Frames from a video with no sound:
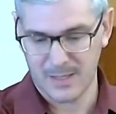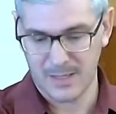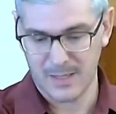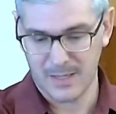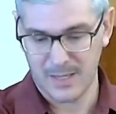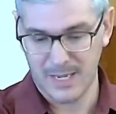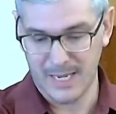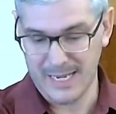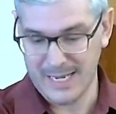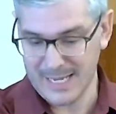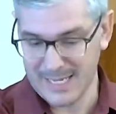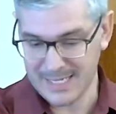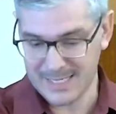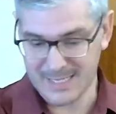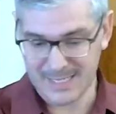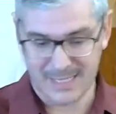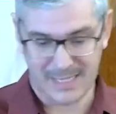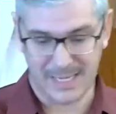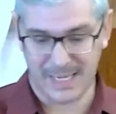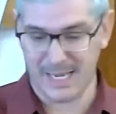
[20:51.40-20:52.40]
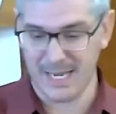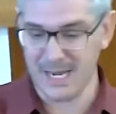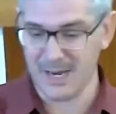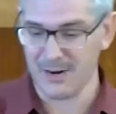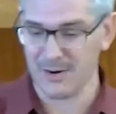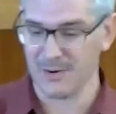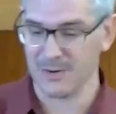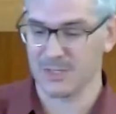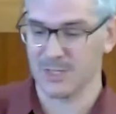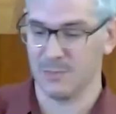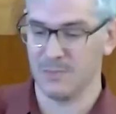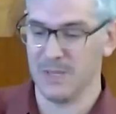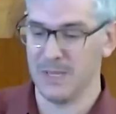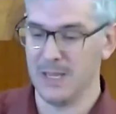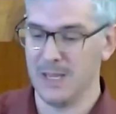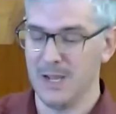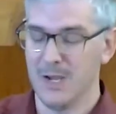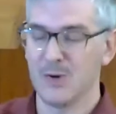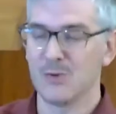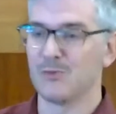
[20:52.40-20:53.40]
It is here to
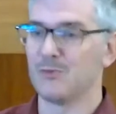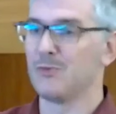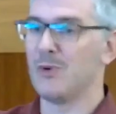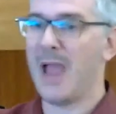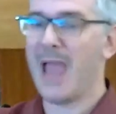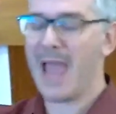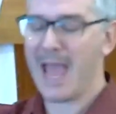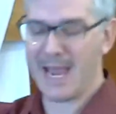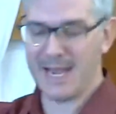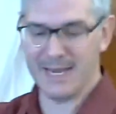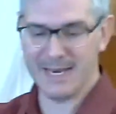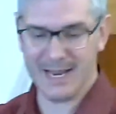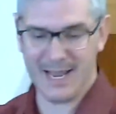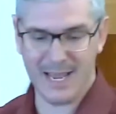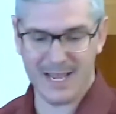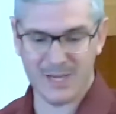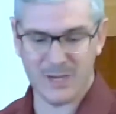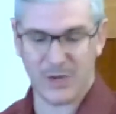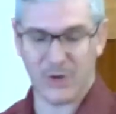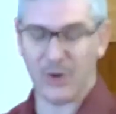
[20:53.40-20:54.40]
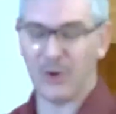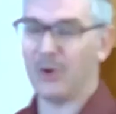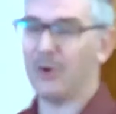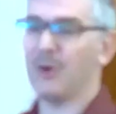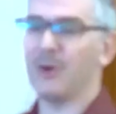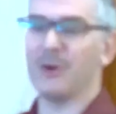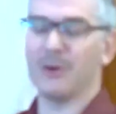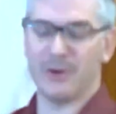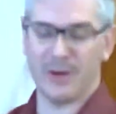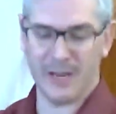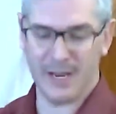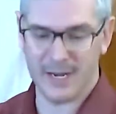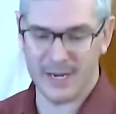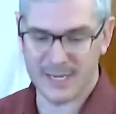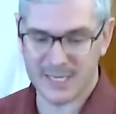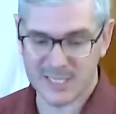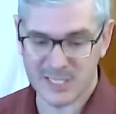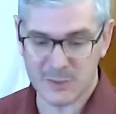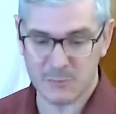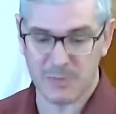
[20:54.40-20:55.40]
be read and heard and
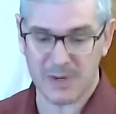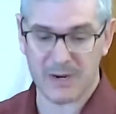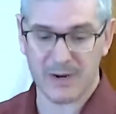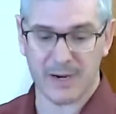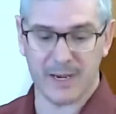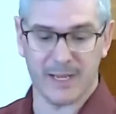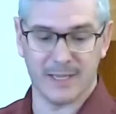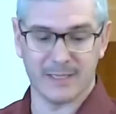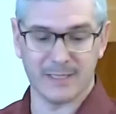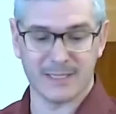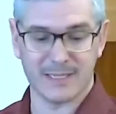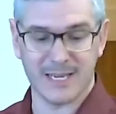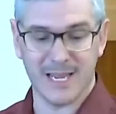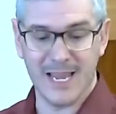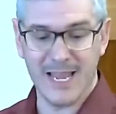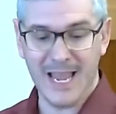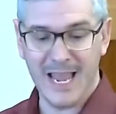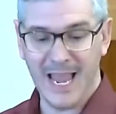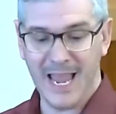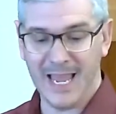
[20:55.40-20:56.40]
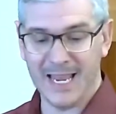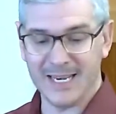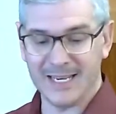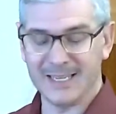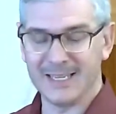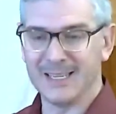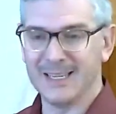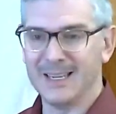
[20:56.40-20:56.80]
experienced. And